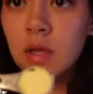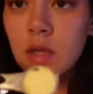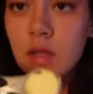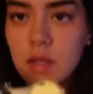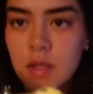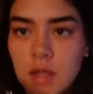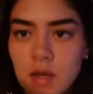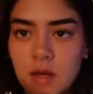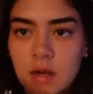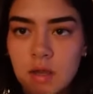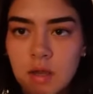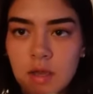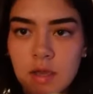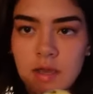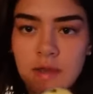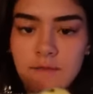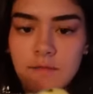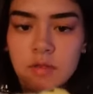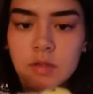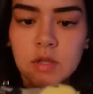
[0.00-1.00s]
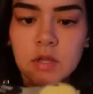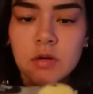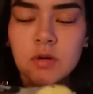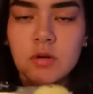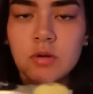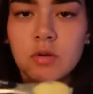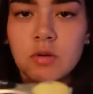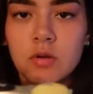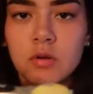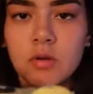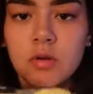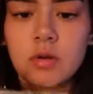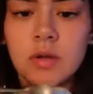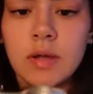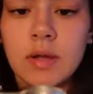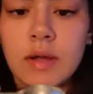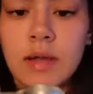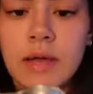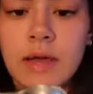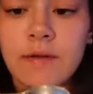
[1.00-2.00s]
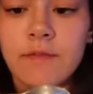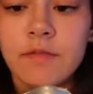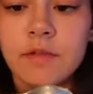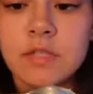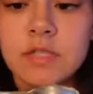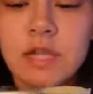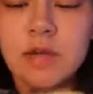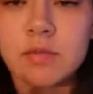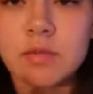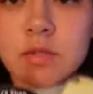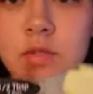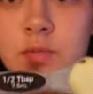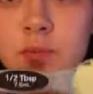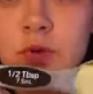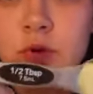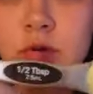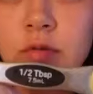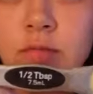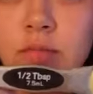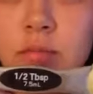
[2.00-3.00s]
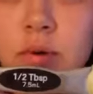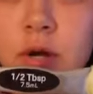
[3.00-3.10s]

And then I have a little half a tablespoon of